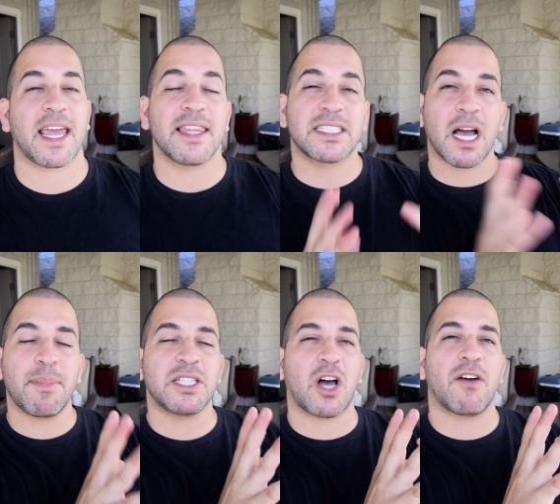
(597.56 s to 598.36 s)
and these
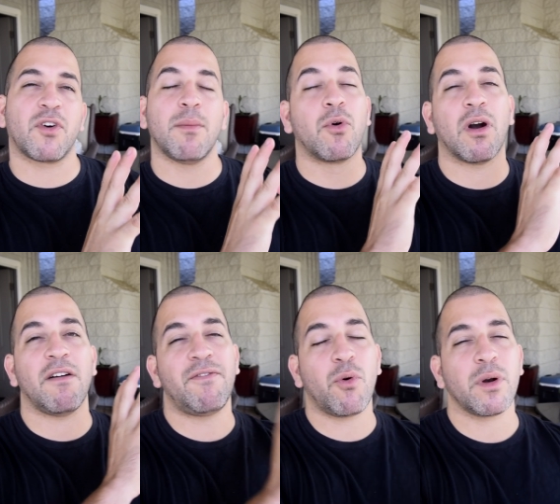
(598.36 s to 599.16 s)
companies offer a more
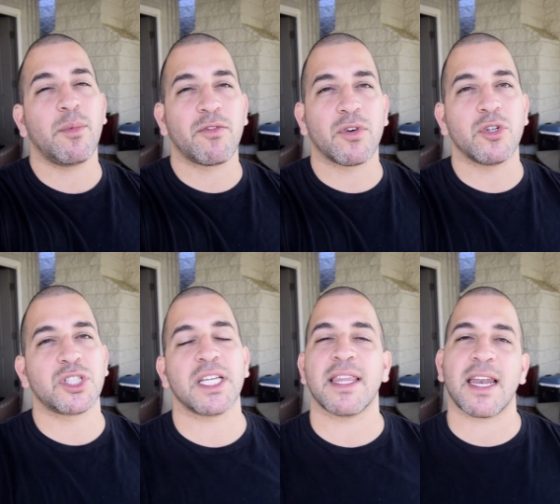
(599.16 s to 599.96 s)
affordable
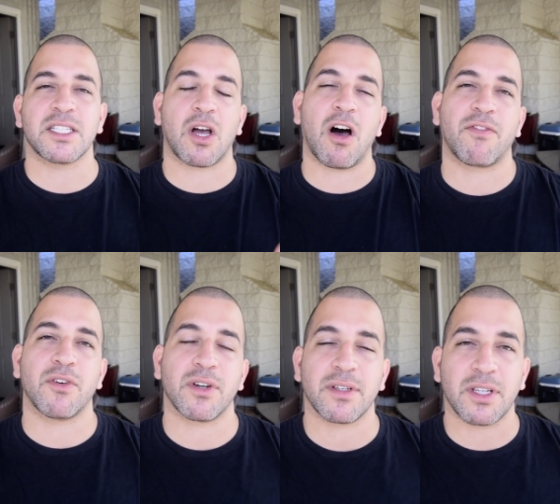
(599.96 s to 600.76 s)
version that is
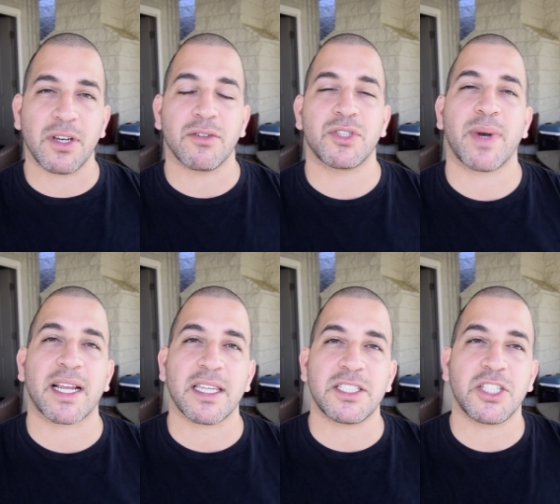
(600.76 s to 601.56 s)
offered,
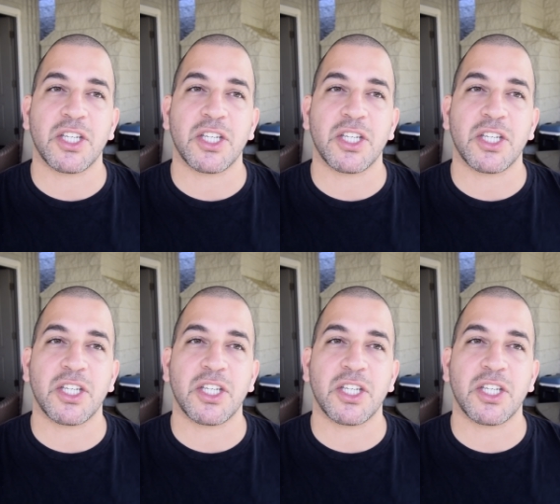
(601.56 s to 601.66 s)
directly to